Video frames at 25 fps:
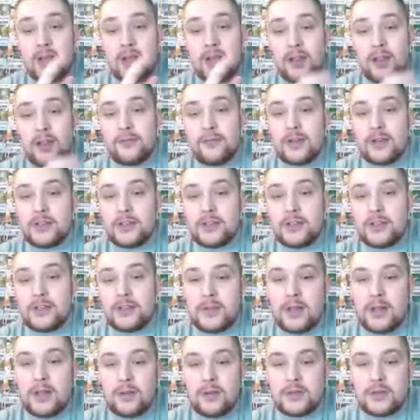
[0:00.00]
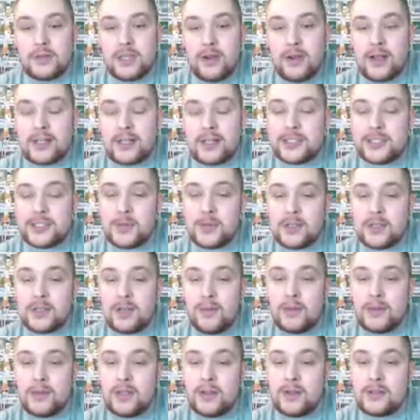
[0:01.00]
I remember The Color of Friendship. Hello, Tara.
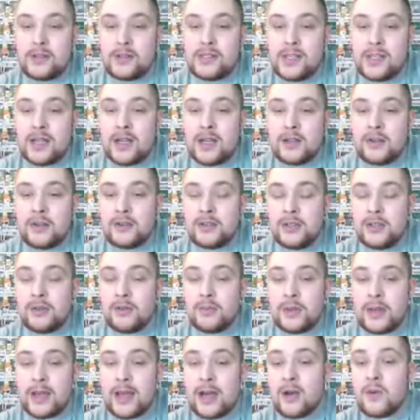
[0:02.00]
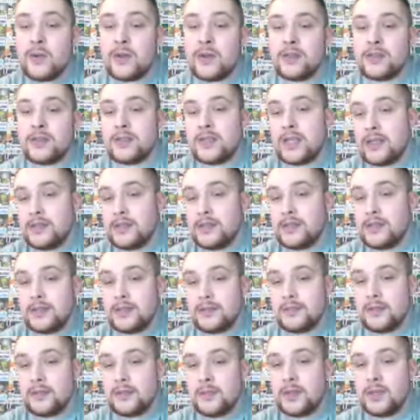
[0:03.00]
Actually, I was gonna come out there and see how you're doing. But how is
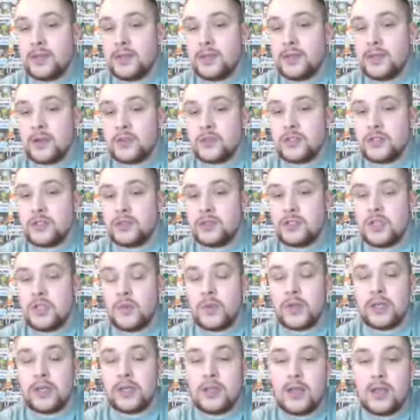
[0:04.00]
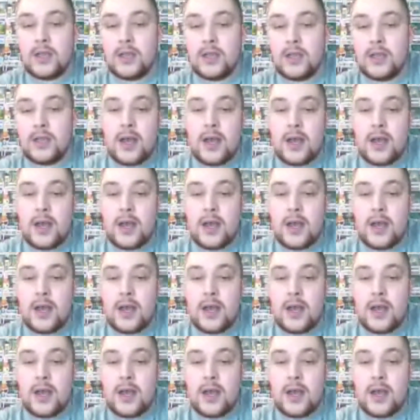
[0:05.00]
Daisy? Let me know how she's doing.